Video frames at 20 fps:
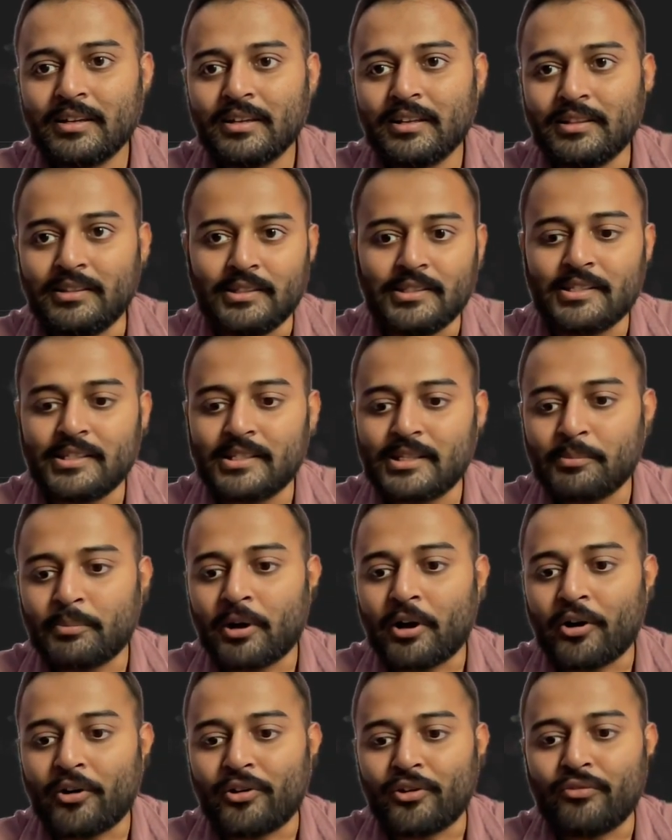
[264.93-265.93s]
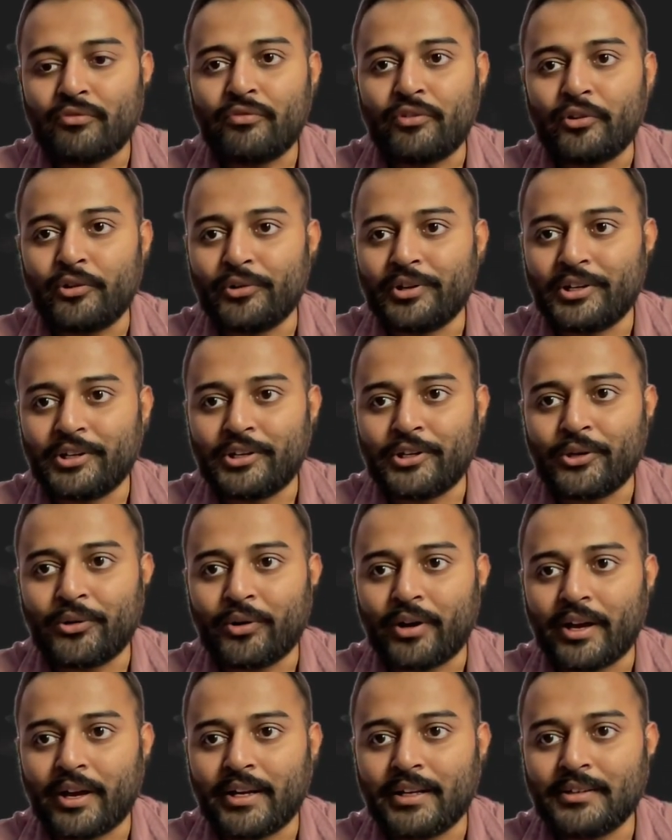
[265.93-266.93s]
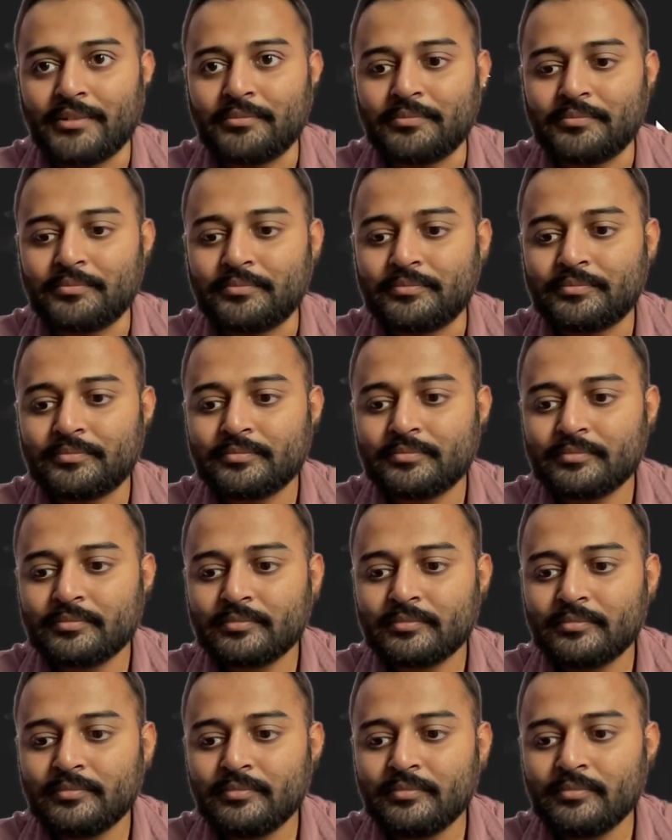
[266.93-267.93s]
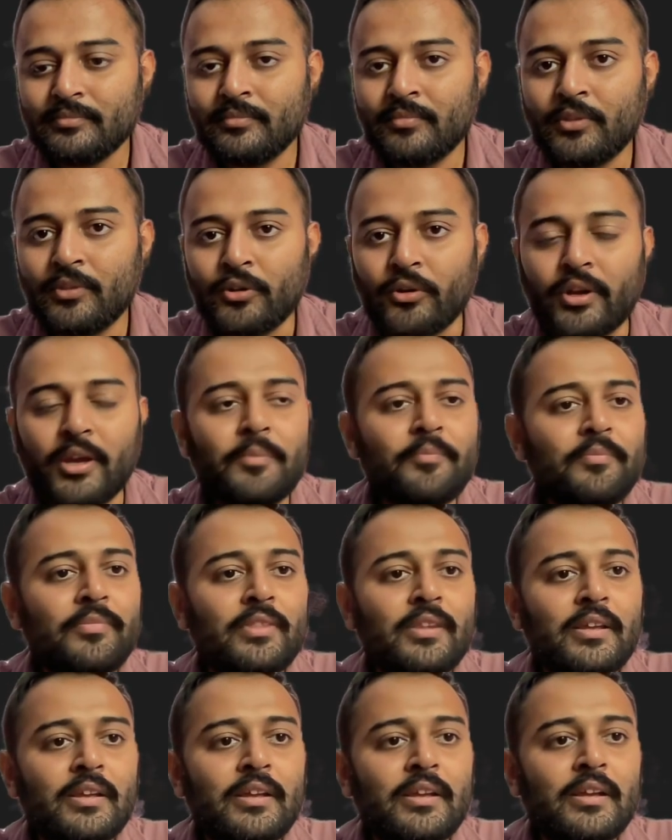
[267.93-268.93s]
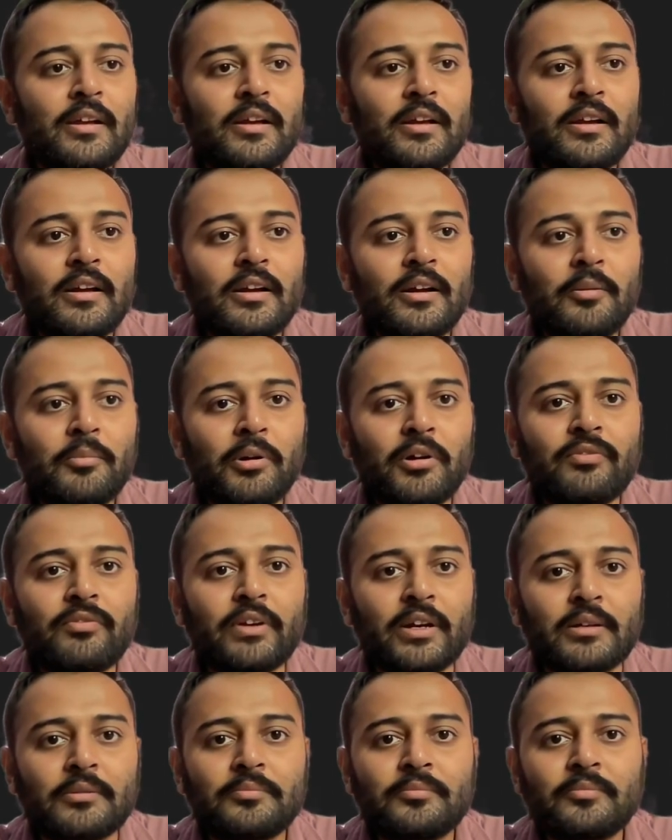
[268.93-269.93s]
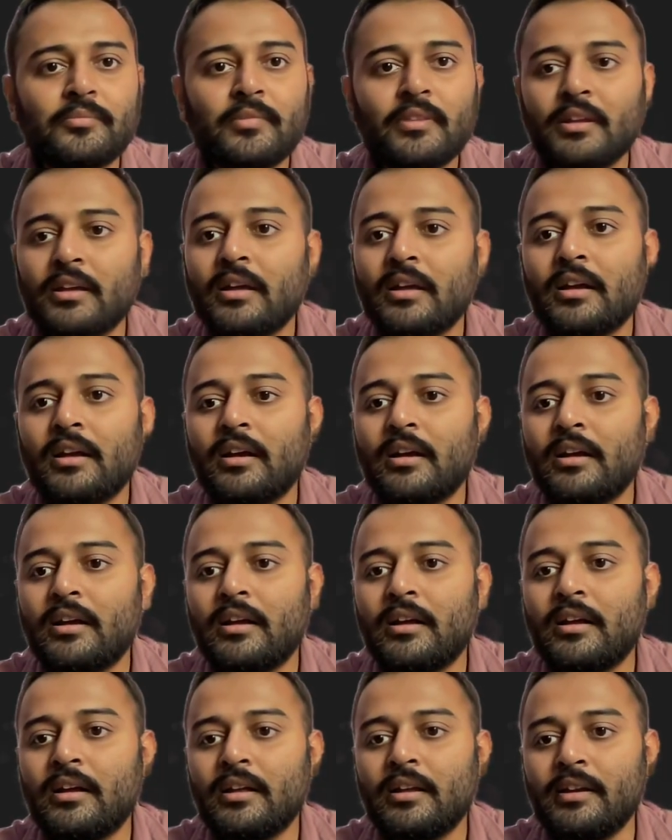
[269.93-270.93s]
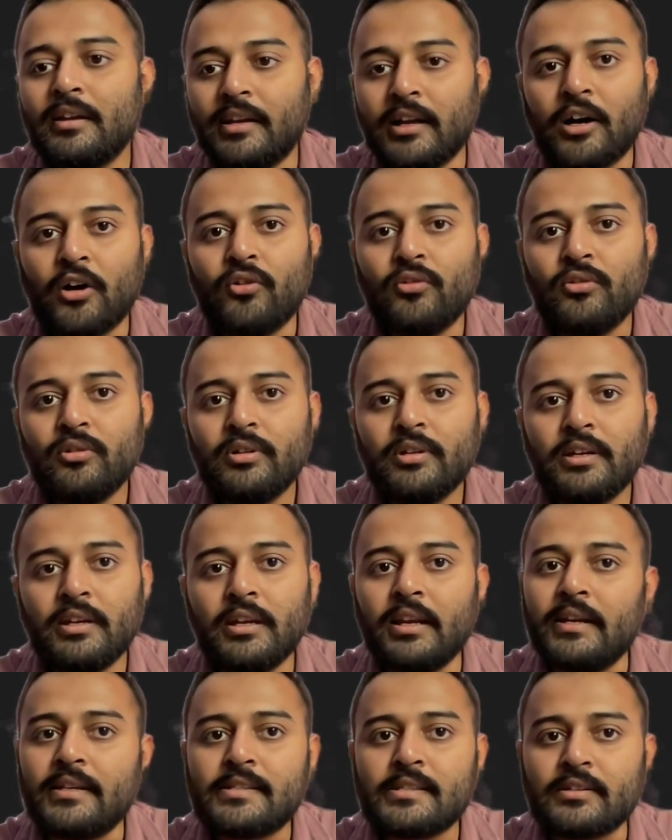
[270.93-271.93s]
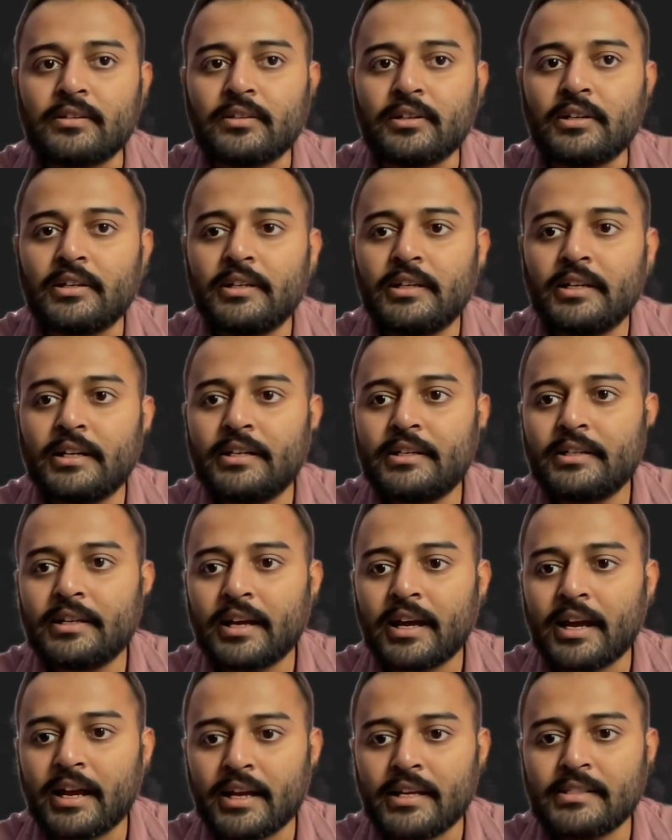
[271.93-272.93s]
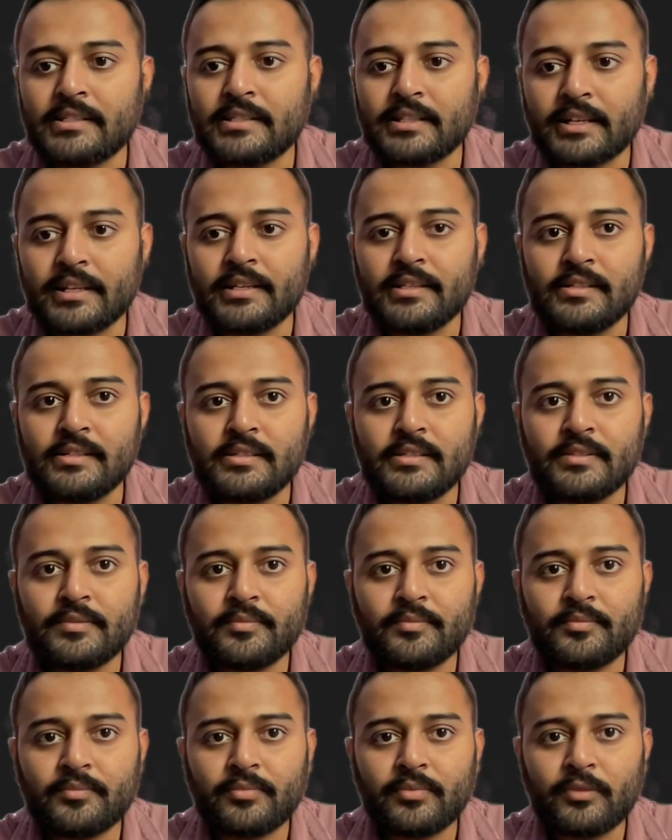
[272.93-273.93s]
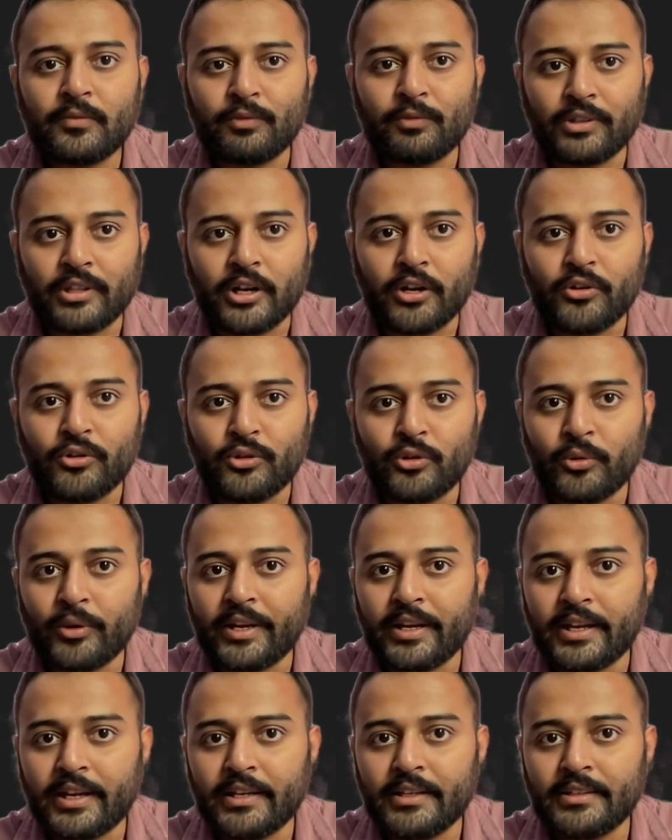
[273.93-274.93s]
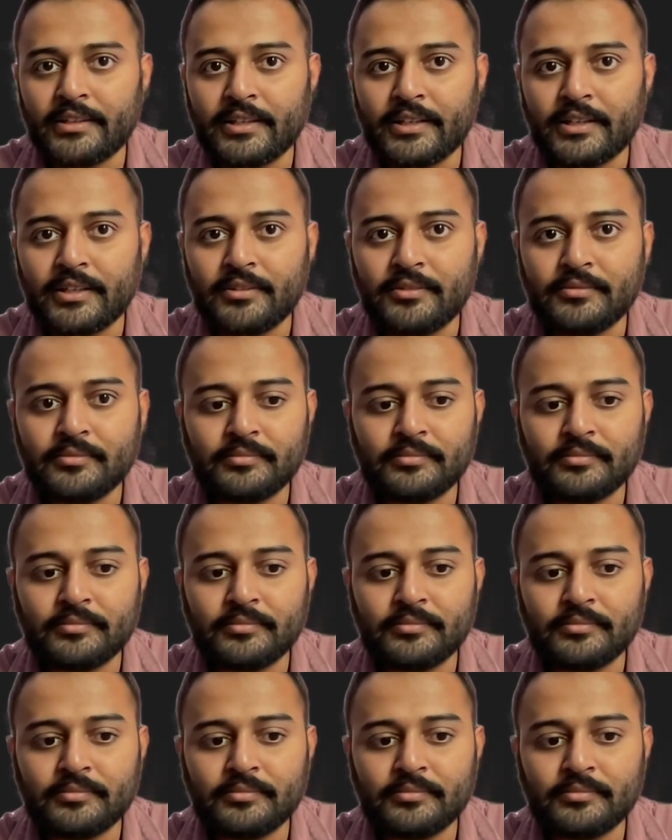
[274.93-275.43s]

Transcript: This is the power of Fluent UI. Okay, perfect. Now let's run it as is without doing anything.